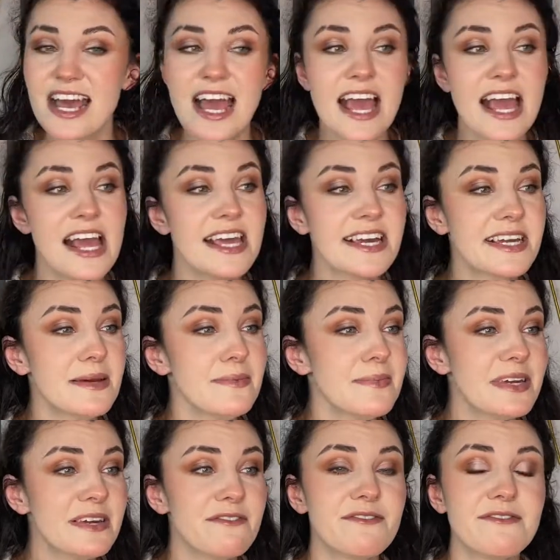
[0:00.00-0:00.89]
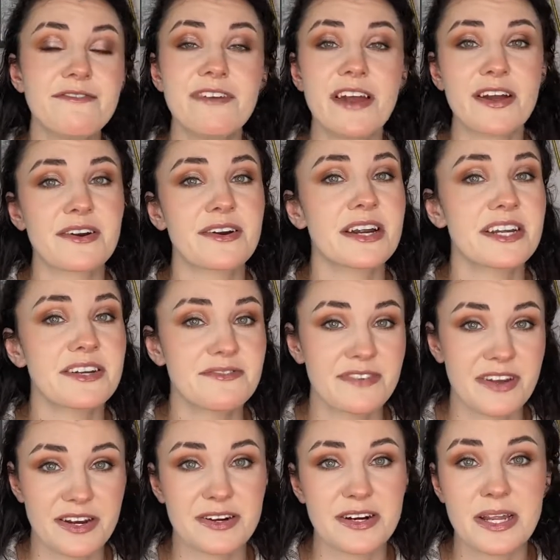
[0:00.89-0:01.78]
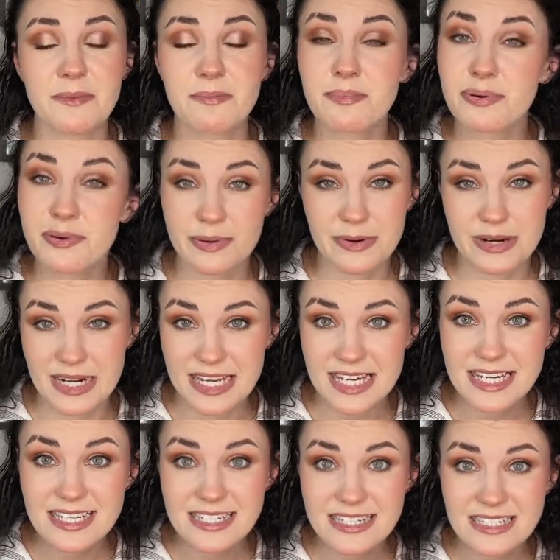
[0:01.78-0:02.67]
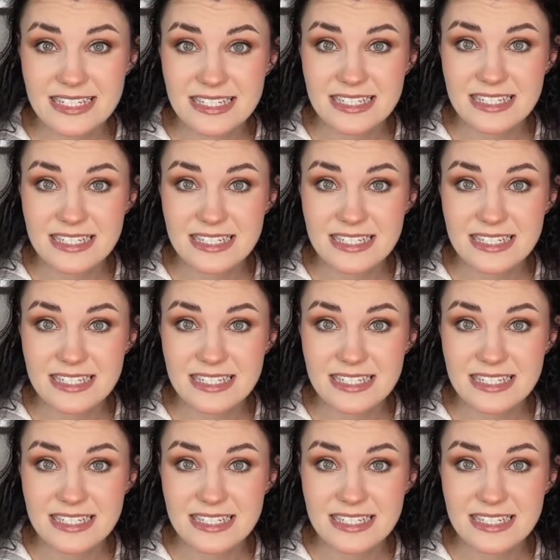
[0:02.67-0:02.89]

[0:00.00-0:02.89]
It can be very pretty,